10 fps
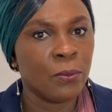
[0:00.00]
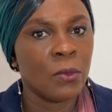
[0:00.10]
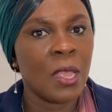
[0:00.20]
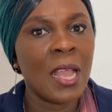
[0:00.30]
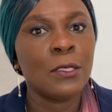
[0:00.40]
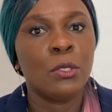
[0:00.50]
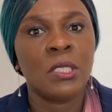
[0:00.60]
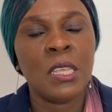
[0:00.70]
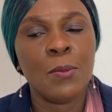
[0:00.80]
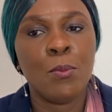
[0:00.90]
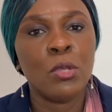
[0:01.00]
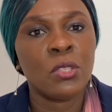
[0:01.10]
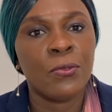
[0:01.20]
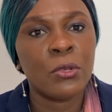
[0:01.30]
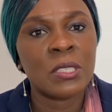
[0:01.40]
And you see, most
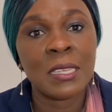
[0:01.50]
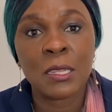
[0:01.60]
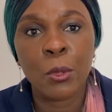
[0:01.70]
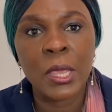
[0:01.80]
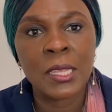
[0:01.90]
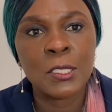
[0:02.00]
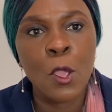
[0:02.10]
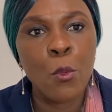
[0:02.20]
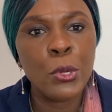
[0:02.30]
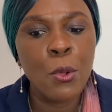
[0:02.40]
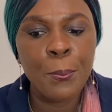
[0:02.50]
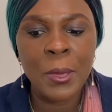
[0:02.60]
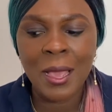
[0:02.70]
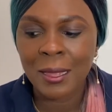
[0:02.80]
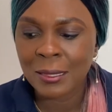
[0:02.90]
of us as lawyers, we don't
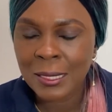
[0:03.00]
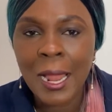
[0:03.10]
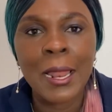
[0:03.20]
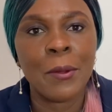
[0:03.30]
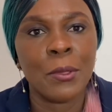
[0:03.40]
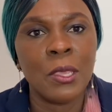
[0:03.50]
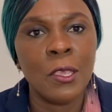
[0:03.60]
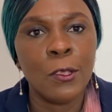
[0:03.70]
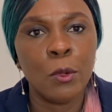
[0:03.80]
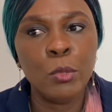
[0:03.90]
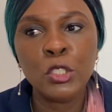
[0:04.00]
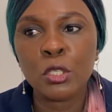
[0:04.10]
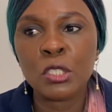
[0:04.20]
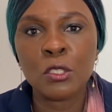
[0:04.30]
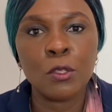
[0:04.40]
pay our salary.
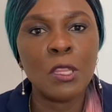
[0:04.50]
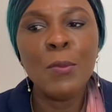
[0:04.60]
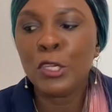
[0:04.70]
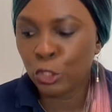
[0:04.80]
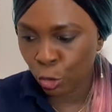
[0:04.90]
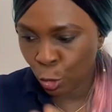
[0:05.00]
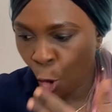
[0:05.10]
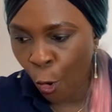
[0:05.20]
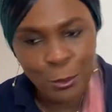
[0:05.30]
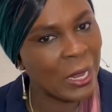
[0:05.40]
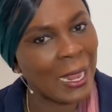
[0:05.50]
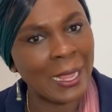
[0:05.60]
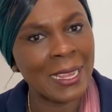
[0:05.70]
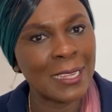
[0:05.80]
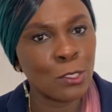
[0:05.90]
The money just come in
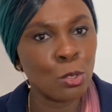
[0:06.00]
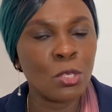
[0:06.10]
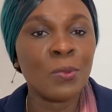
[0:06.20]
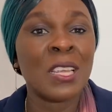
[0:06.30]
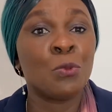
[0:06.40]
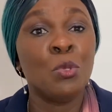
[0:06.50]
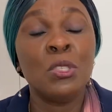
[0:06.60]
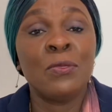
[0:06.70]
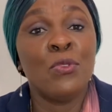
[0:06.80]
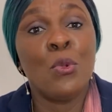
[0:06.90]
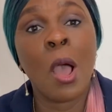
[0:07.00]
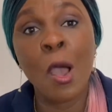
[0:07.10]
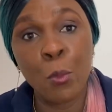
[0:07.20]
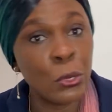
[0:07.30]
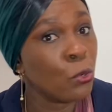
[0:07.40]
like that. So sometimes we don't even
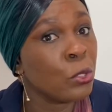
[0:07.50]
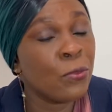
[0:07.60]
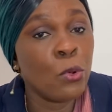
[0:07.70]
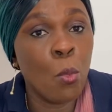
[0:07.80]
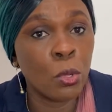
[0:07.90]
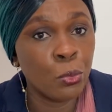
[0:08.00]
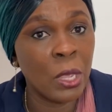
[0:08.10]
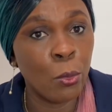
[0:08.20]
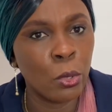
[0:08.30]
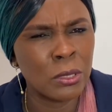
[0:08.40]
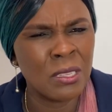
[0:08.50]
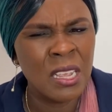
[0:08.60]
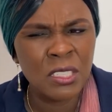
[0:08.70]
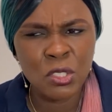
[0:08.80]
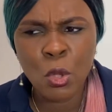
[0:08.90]
know what we are worth.
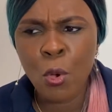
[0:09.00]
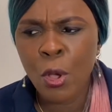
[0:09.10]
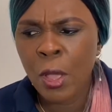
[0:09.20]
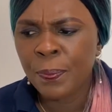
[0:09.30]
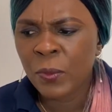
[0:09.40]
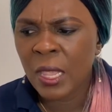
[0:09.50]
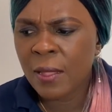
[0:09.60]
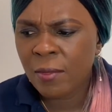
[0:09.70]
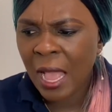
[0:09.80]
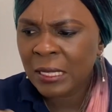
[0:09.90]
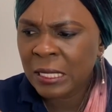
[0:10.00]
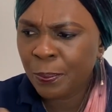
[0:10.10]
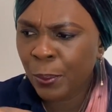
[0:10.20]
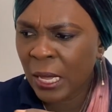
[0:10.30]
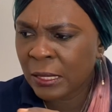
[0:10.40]
So in that
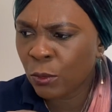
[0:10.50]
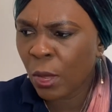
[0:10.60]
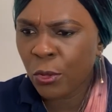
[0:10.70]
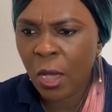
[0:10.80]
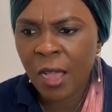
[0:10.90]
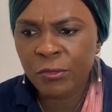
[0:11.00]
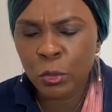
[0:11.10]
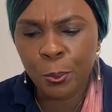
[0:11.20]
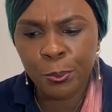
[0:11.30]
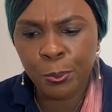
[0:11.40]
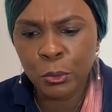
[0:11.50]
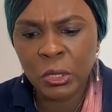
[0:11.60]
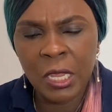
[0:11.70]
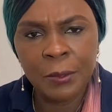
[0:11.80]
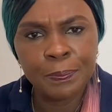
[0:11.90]
space where you have to
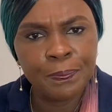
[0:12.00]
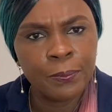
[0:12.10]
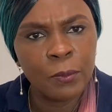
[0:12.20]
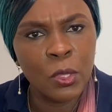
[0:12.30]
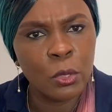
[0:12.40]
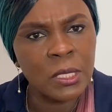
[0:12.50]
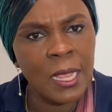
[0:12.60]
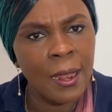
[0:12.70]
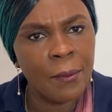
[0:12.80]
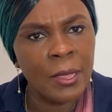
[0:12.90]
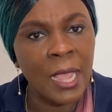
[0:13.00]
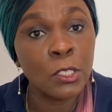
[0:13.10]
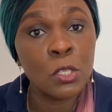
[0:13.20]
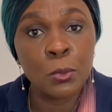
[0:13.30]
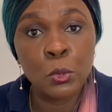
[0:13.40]
put in your salary, I
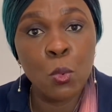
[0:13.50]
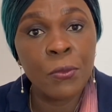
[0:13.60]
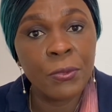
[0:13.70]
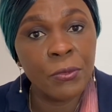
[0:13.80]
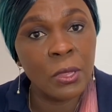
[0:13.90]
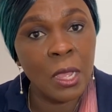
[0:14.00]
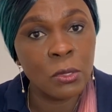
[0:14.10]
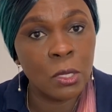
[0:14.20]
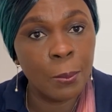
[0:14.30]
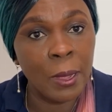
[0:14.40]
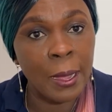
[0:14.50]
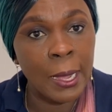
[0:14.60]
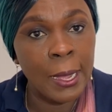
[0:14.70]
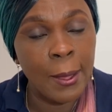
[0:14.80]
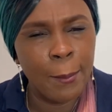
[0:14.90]
just put 150,000 per
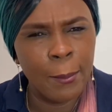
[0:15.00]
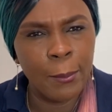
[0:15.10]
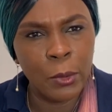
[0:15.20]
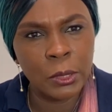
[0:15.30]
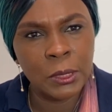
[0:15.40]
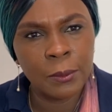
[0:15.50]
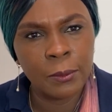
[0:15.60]
month.